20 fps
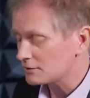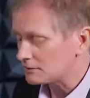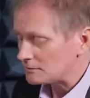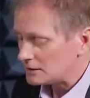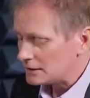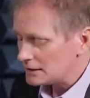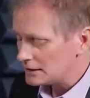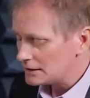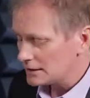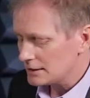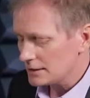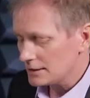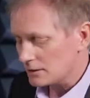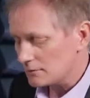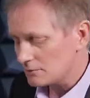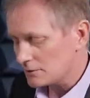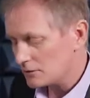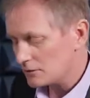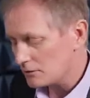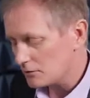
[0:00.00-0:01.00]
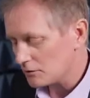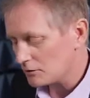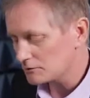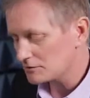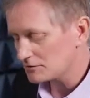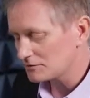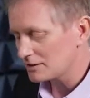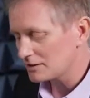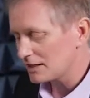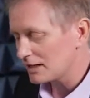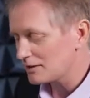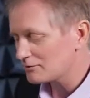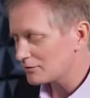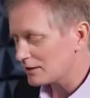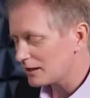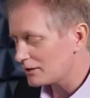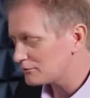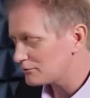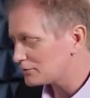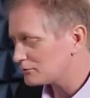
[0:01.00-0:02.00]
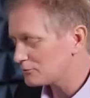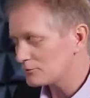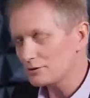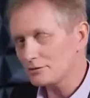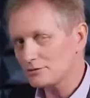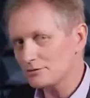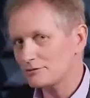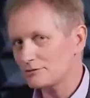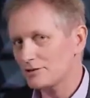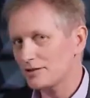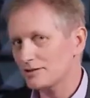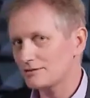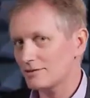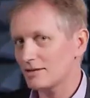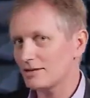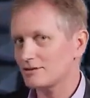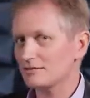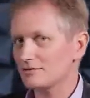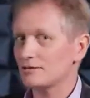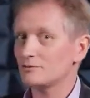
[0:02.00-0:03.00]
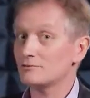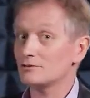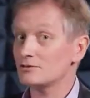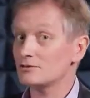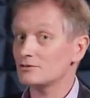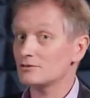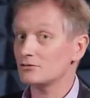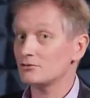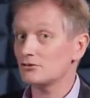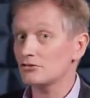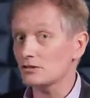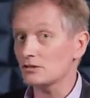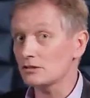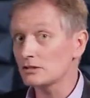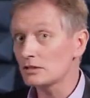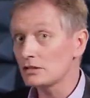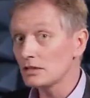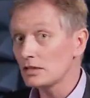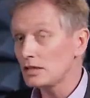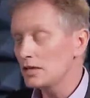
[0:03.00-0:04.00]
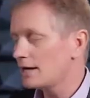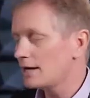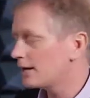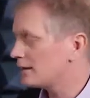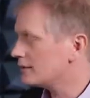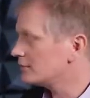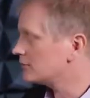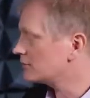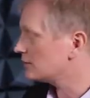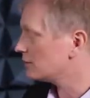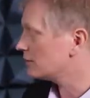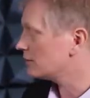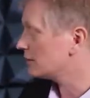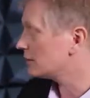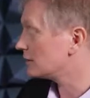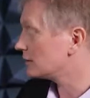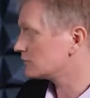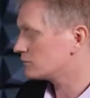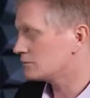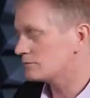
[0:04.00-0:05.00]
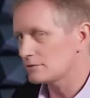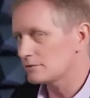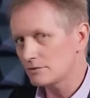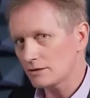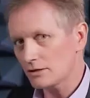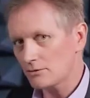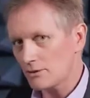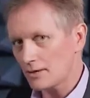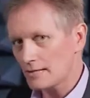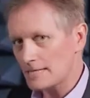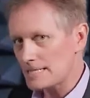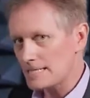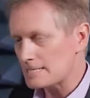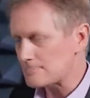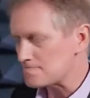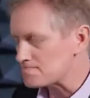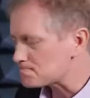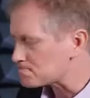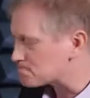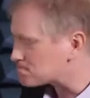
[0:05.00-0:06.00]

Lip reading: And you know, obviously every real device has some distortion, and that's what we're seeing right here.